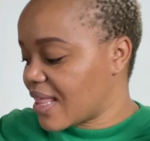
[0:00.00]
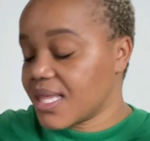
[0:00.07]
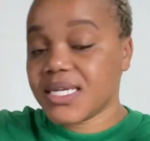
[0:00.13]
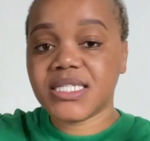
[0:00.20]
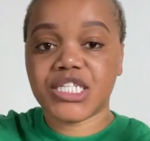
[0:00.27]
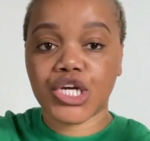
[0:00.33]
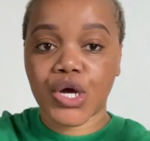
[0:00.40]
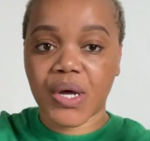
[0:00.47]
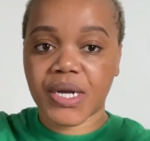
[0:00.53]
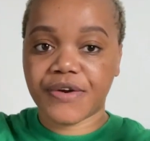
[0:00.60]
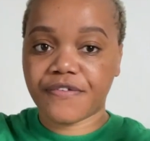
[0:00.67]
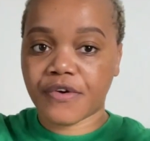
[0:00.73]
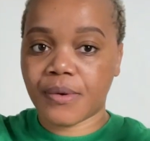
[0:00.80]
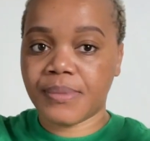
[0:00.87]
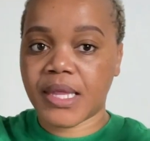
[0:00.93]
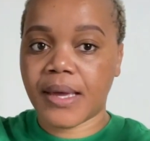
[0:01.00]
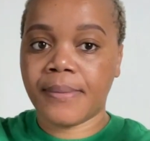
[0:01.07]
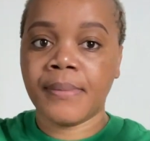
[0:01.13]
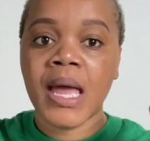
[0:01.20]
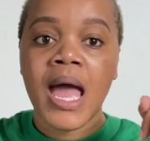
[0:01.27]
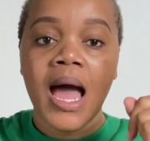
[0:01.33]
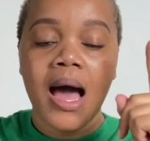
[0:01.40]
think she got it from
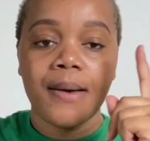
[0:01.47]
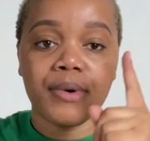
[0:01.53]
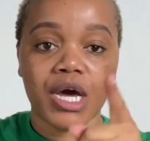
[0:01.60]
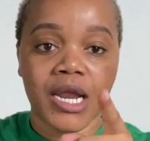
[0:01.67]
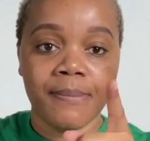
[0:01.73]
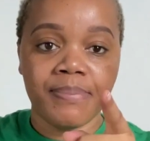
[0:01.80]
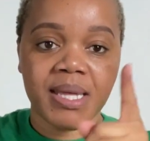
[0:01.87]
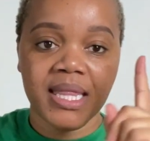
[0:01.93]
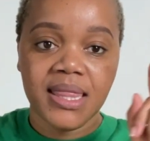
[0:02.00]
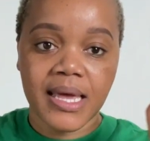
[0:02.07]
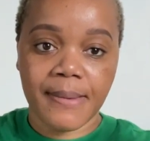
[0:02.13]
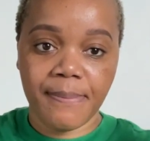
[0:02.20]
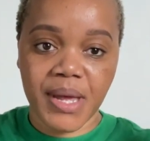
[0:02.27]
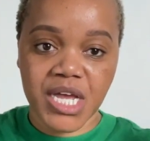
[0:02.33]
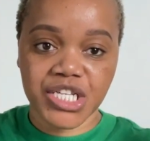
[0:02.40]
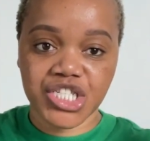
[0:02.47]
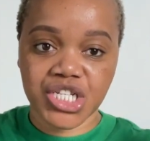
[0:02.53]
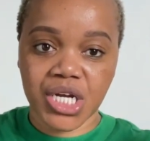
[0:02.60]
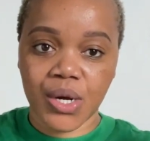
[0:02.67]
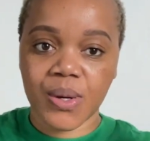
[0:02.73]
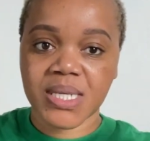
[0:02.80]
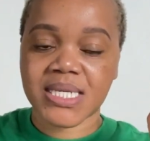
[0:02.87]
them. I'm going to pin their page
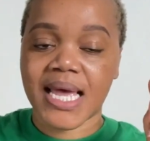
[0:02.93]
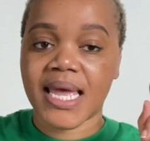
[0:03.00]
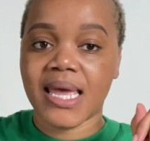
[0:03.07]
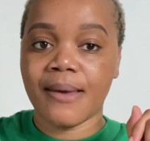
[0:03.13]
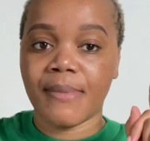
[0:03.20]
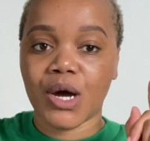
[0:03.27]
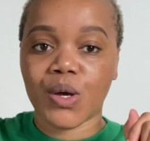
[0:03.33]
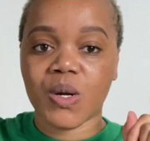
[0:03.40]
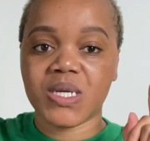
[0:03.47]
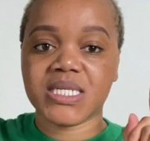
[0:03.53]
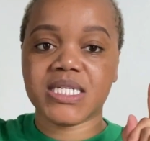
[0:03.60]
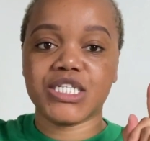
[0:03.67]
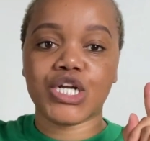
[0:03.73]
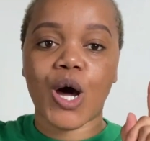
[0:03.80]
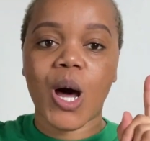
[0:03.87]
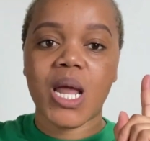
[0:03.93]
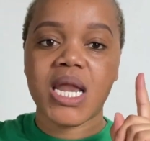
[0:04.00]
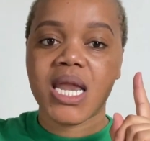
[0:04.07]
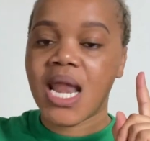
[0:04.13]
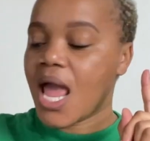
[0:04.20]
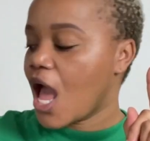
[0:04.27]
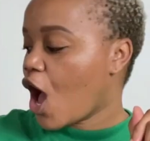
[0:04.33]
here because I came across it
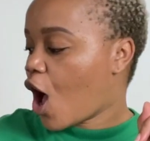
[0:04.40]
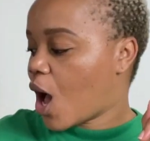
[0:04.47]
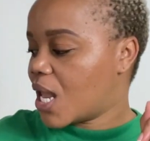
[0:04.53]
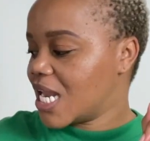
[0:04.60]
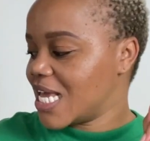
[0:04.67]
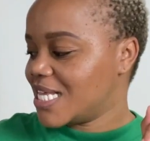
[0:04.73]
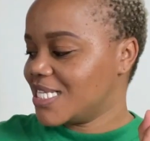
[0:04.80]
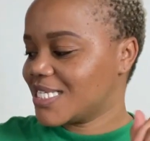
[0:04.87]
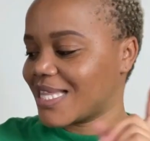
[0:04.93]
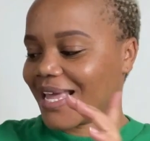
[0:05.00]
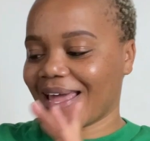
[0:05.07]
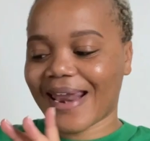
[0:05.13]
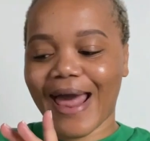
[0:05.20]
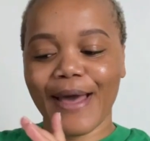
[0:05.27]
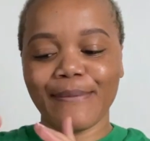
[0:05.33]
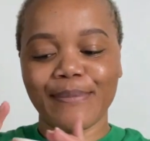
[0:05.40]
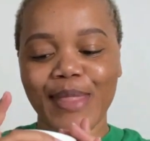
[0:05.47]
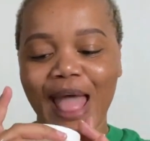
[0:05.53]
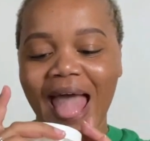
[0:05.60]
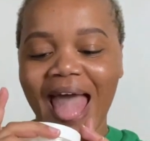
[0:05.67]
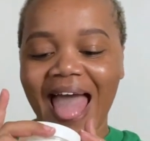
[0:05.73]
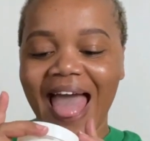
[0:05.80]
on Instagram.
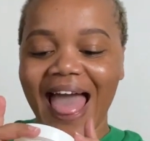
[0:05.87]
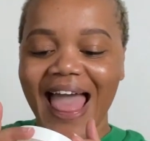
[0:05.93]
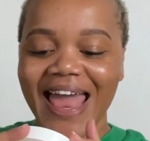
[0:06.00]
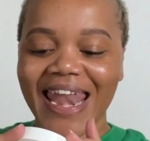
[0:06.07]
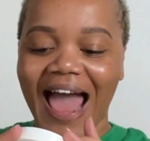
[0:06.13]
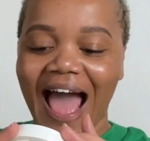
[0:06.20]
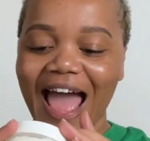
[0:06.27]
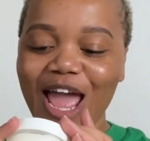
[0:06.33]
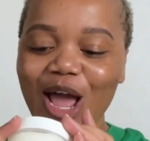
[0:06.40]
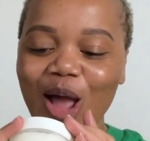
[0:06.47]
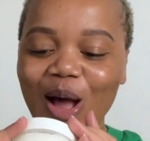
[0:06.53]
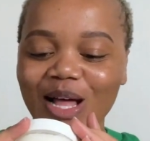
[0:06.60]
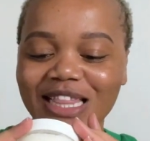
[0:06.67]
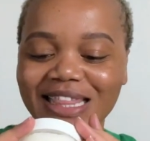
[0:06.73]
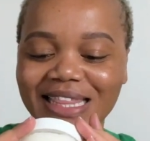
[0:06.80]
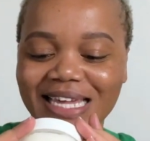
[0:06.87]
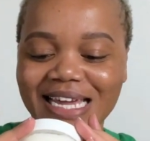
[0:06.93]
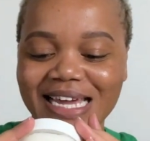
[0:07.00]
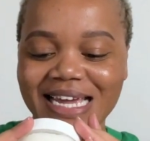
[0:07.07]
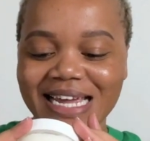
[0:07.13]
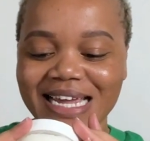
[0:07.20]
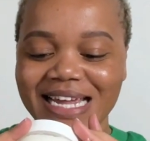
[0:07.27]
And I got
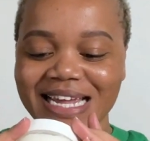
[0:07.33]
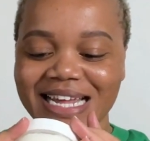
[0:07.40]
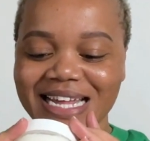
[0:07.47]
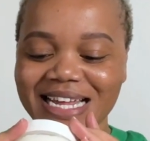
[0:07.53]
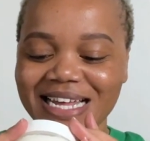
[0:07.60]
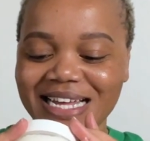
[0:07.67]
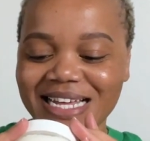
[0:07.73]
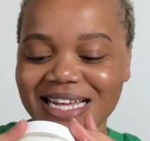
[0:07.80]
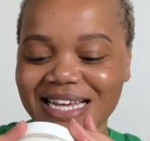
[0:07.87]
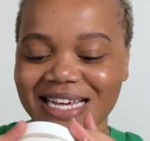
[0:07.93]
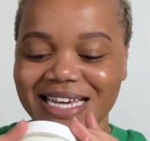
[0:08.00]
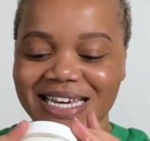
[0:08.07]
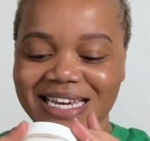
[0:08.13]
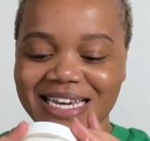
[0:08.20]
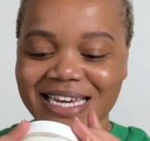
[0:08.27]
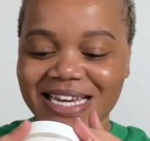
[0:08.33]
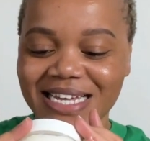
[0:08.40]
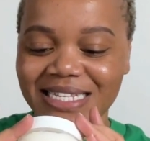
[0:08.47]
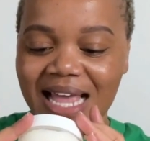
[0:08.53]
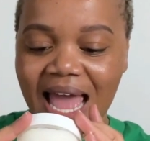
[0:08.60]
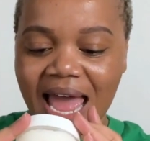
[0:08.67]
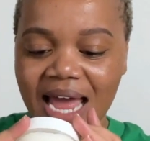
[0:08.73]

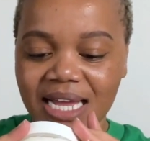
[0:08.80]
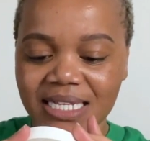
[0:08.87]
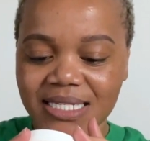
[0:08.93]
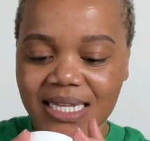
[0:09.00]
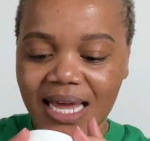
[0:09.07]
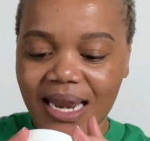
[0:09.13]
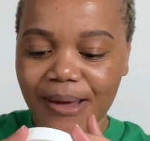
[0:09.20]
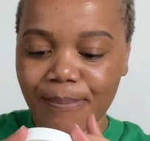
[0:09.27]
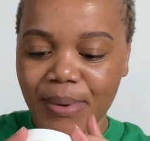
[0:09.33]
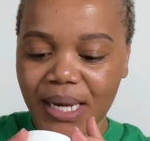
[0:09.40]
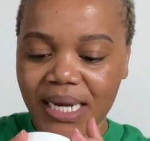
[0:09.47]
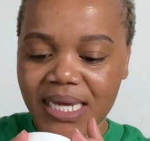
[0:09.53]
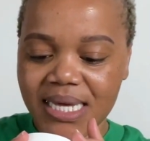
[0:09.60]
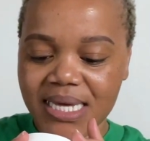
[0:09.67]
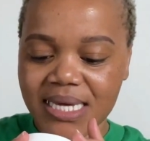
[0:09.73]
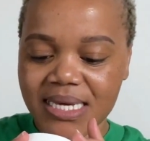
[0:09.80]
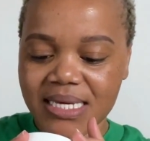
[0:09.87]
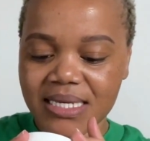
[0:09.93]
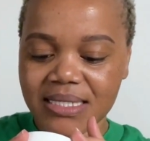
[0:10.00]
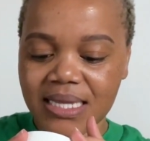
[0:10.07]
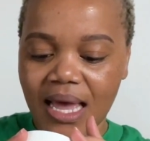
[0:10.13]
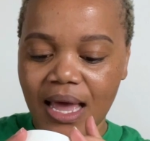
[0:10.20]
this Stella
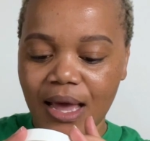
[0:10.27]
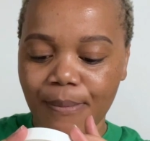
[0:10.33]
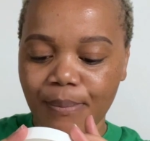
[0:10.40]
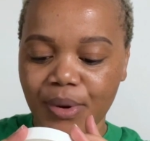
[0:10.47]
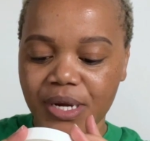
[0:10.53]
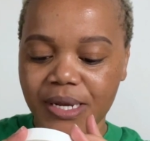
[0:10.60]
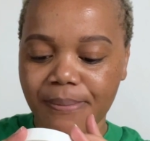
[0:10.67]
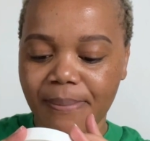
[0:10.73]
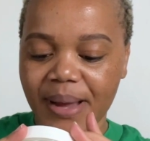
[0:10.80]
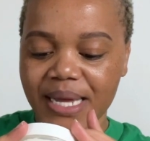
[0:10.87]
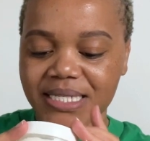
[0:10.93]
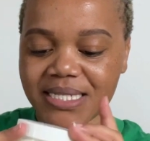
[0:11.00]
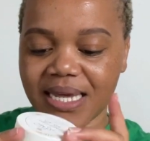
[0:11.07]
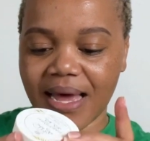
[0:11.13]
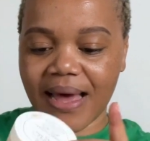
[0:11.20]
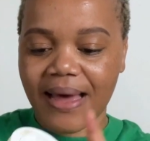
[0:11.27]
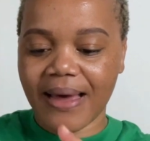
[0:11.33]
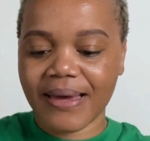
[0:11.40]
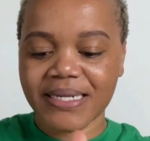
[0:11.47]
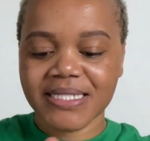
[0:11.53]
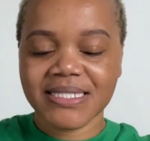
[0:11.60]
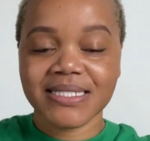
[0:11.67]
Bliss body
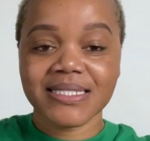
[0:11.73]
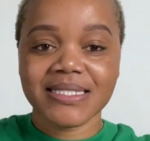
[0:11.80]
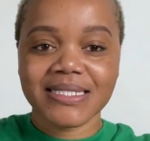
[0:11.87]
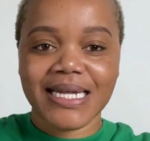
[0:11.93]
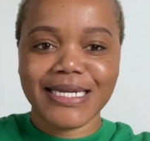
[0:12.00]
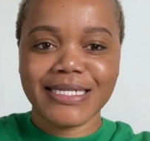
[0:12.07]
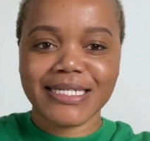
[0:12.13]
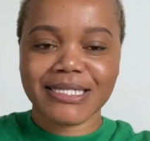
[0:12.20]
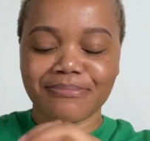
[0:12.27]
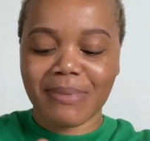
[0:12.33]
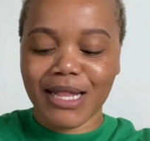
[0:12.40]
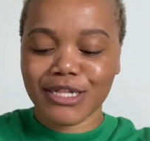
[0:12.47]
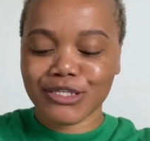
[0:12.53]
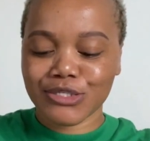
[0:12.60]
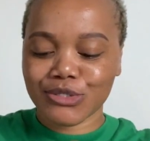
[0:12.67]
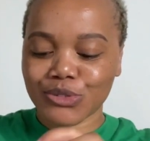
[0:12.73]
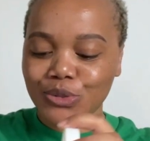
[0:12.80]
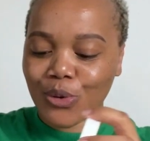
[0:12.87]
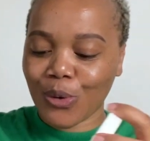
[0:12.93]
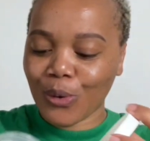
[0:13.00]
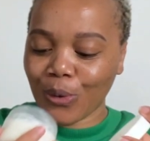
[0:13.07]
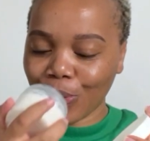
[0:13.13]
butter. It smells
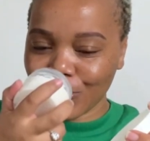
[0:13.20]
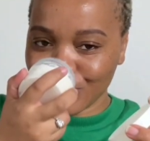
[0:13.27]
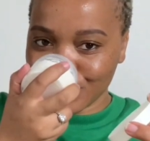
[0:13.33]
so